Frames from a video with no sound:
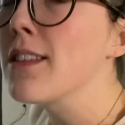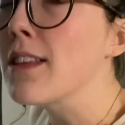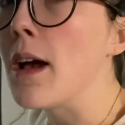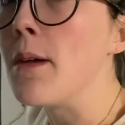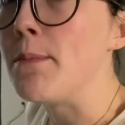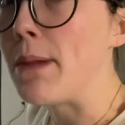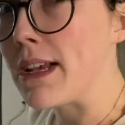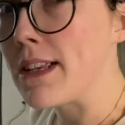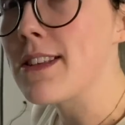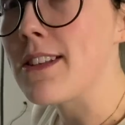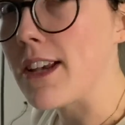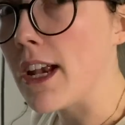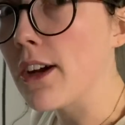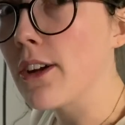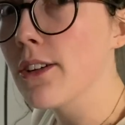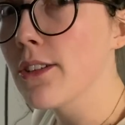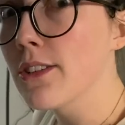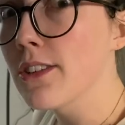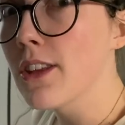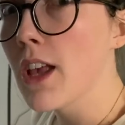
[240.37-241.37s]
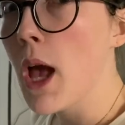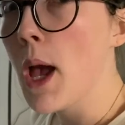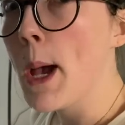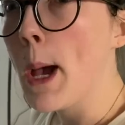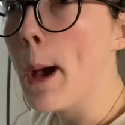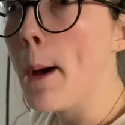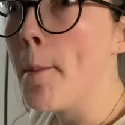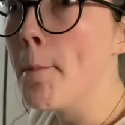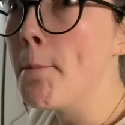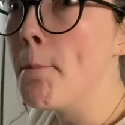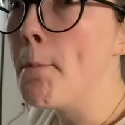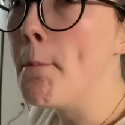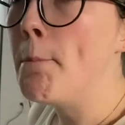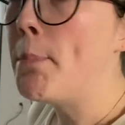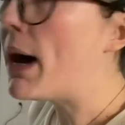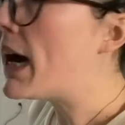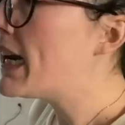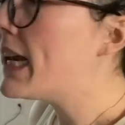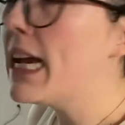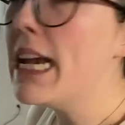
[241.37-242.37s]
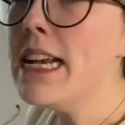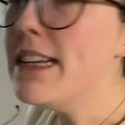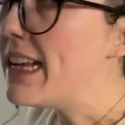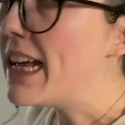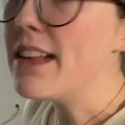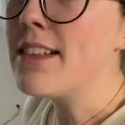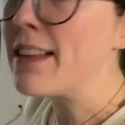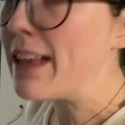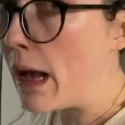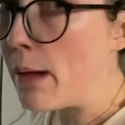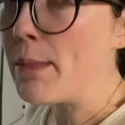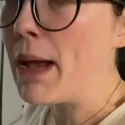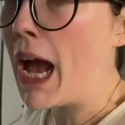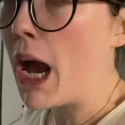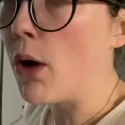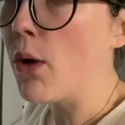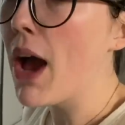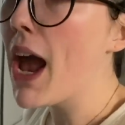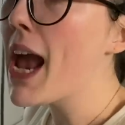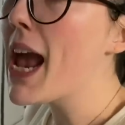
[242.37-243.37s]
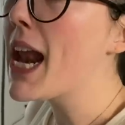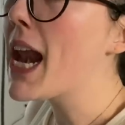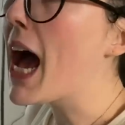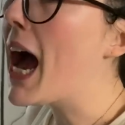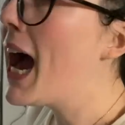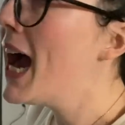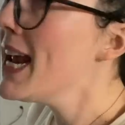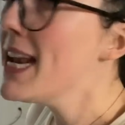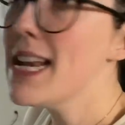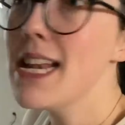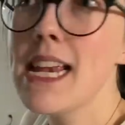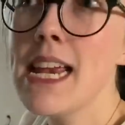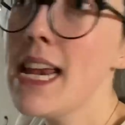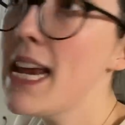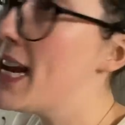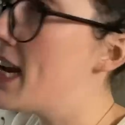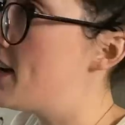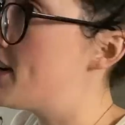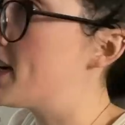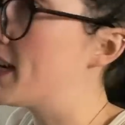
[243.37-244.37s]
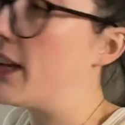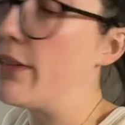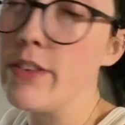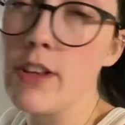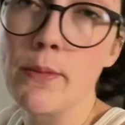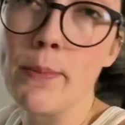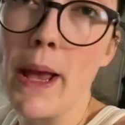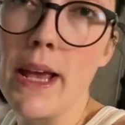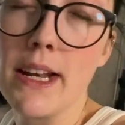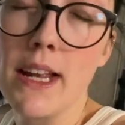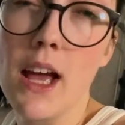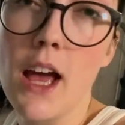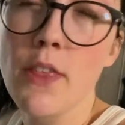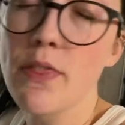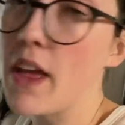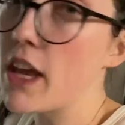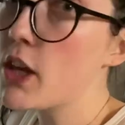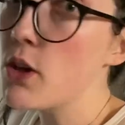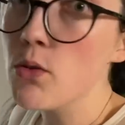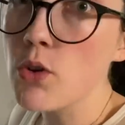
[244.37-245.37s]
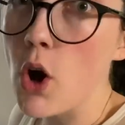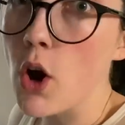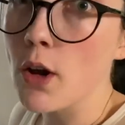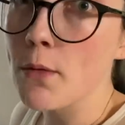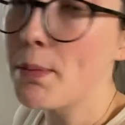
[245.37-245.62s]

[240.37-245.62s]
up my stairs, but he did somehow. And I need to give this man a thank you card